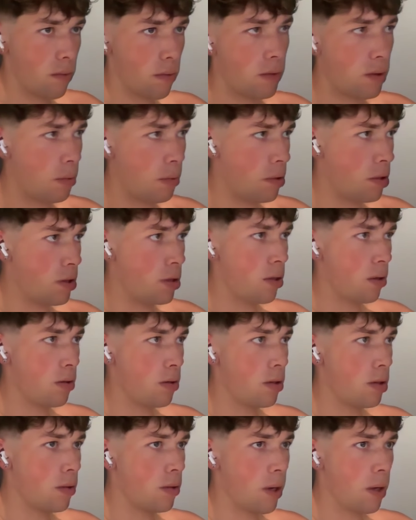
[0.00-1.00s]
You just go to
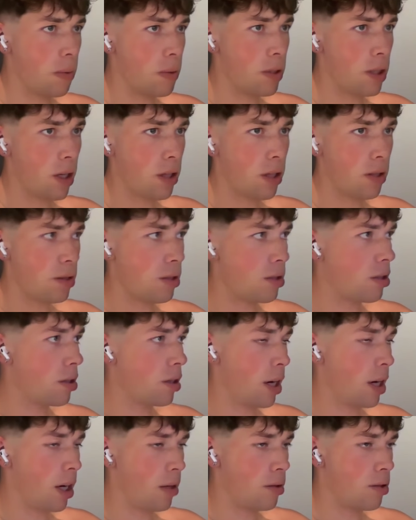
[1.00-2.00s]
the website.
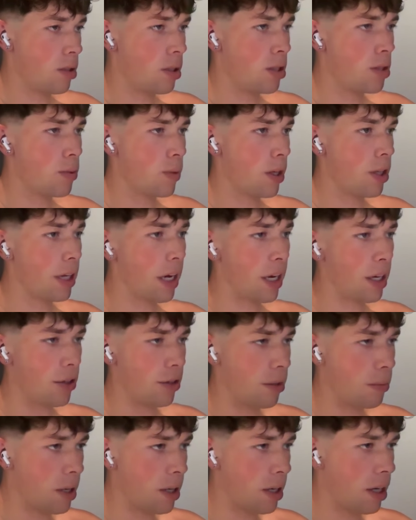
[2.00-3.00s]
So this is where you get your
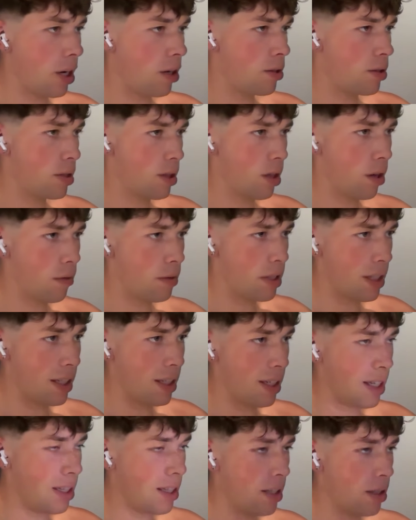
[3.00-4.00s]
email accounts, and obviously you
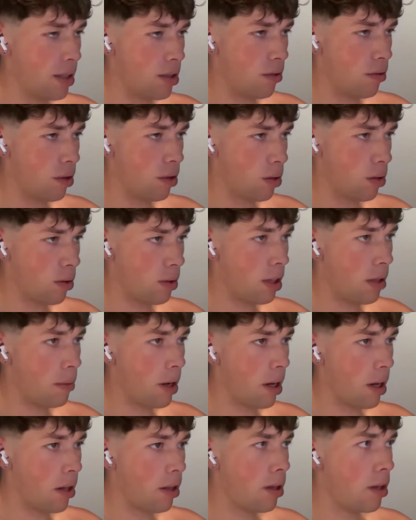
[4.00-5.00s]
need these to run cold
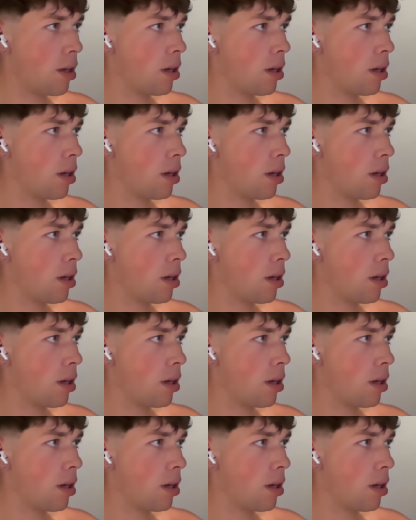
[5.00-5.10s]
email.